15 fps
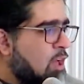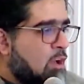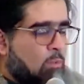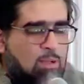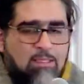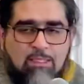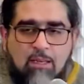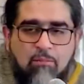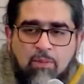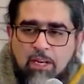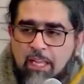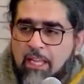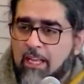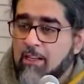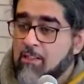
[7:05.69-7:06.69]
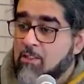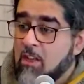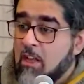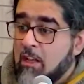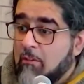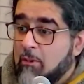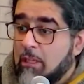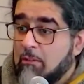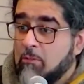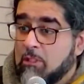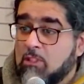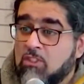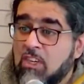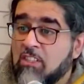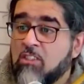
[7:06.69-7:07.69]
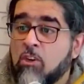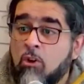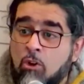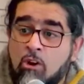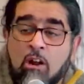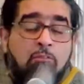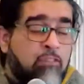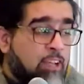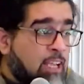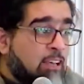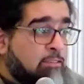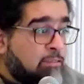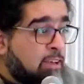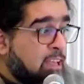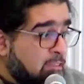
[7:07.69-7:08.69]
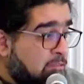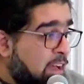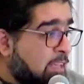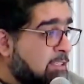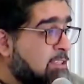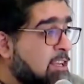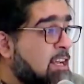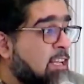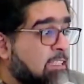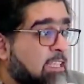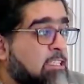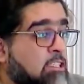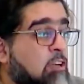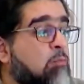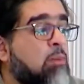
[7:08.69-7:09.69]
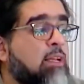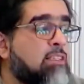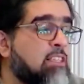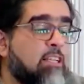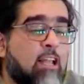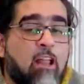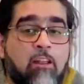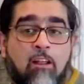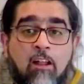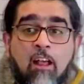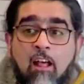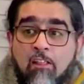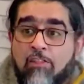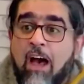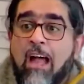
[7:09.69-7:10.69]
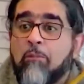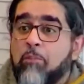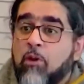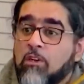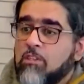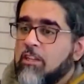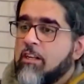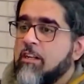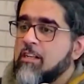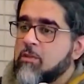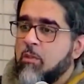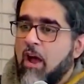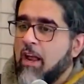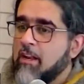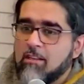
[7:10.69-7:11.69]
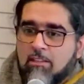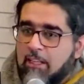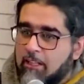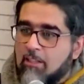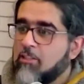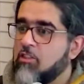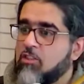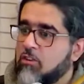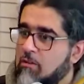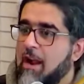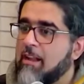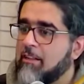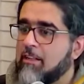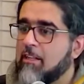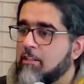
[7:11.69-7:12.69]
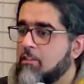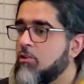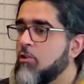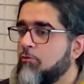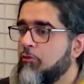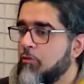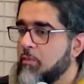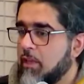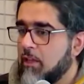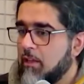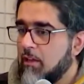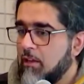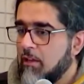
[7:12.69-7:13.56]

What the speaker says: When somebody is with such a horrific event that took place in London, that person in his mind is like, this is the right thing to do for me.